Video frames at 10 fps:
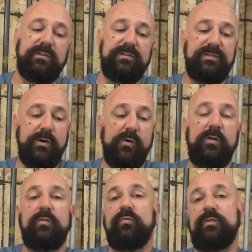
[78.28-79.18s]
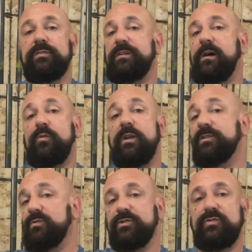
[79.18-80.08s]
So really I want to
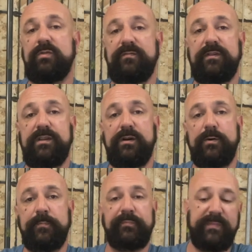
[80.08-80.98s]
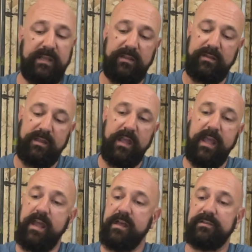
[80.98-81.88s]
do a short video
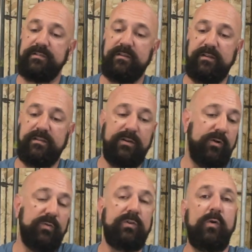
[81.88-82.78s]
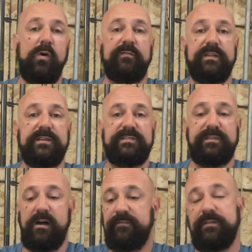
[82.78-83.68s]
and we'll go over this
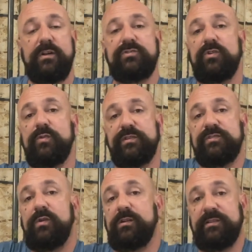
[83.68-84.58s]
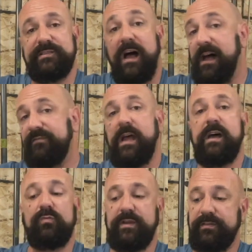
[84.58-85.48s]
stuff and I'll show you the struggles I've
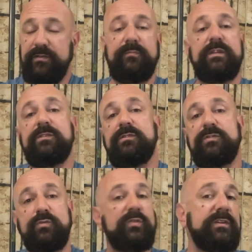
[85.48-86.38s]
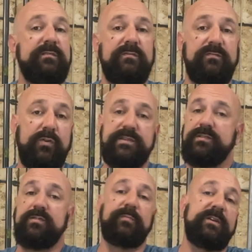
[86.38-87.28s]
had with them, and you can voice
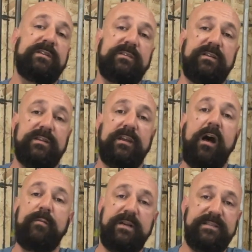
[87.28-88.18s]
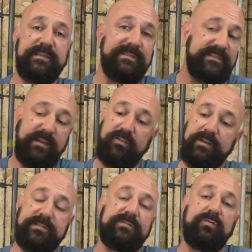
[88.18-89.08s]
your opinion in the comments and tell
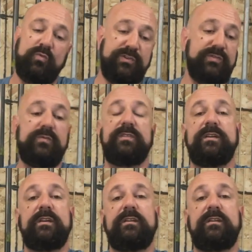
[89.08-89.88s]
us what you think.